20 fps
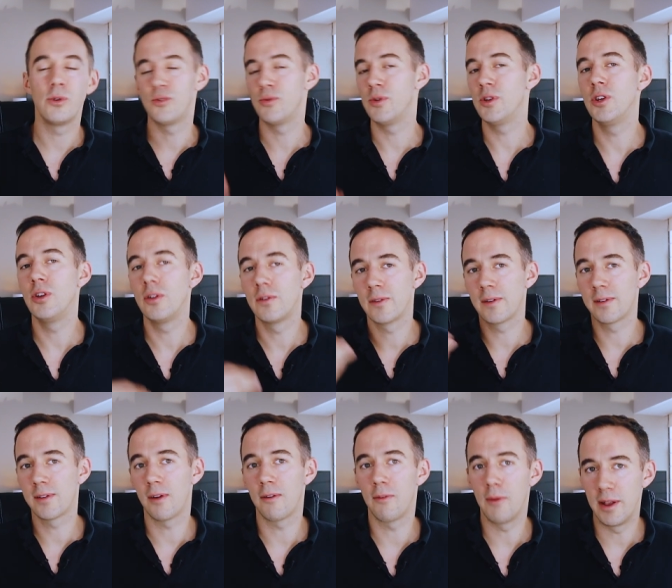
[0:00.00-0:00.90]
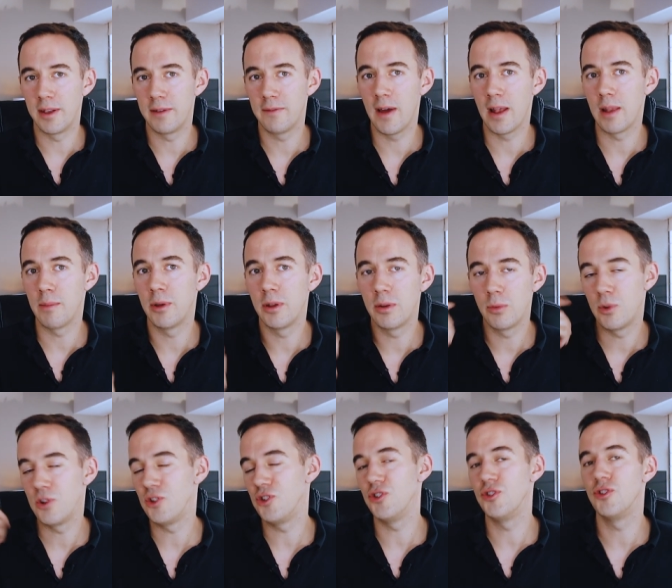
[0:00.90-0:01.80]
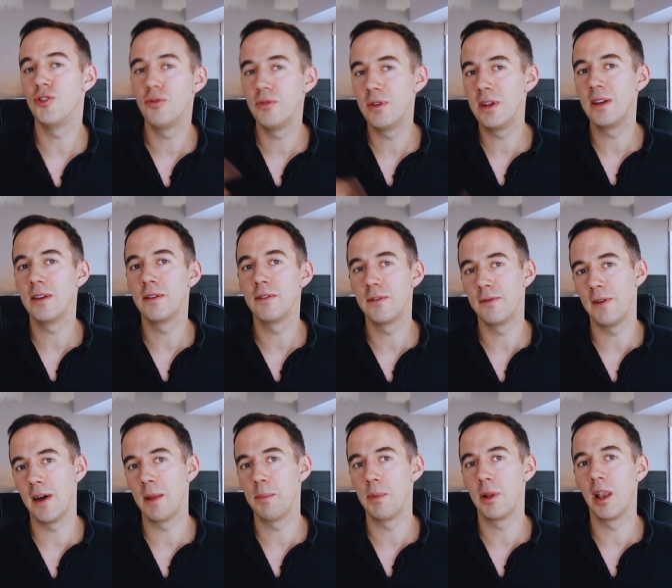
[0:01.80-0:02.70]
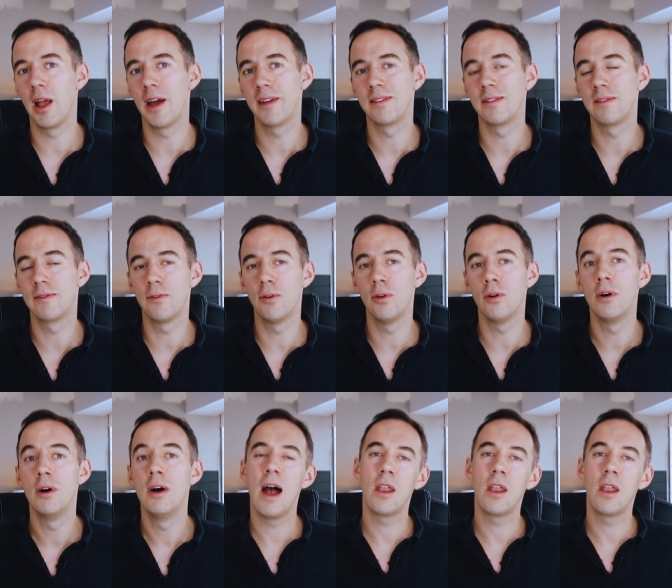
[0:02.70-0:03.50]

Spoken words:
which we use for software development, which you do need a developer license for.